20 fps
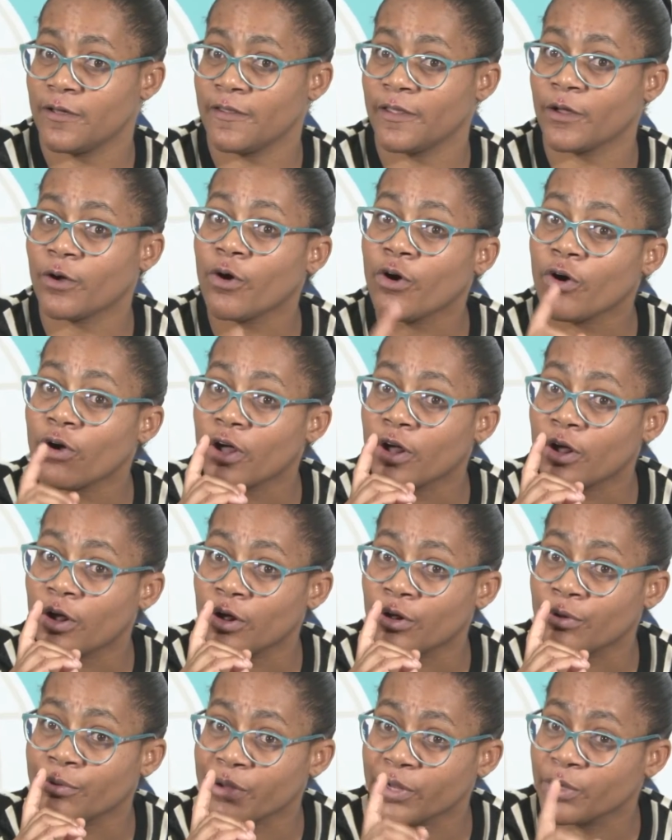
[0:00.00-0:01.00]
the
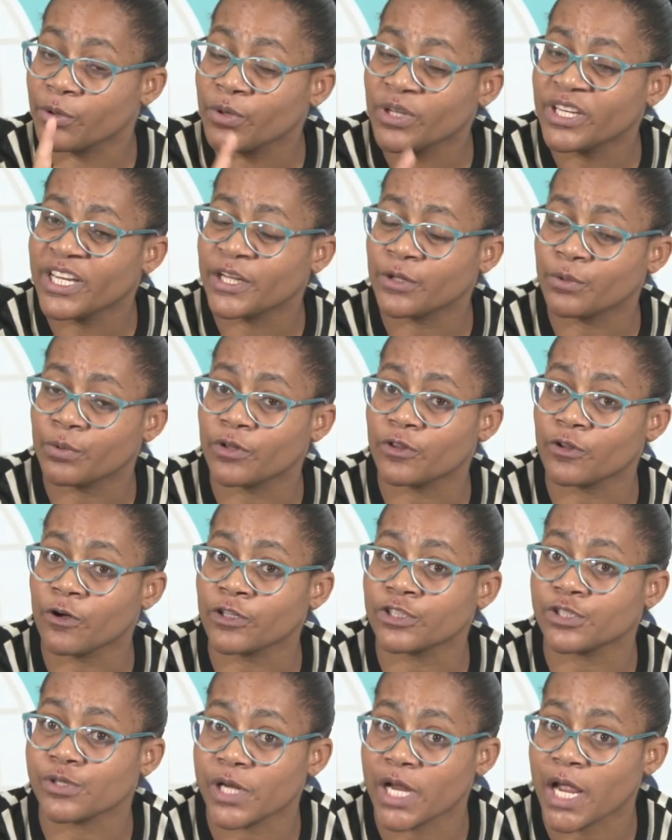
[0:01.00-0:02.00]
reunion with
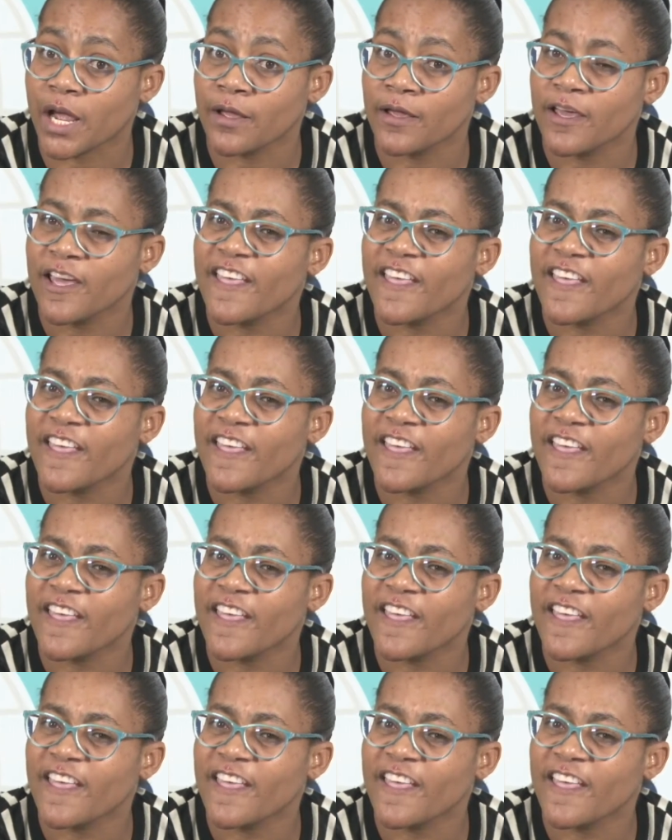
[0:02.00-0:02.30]
Austria.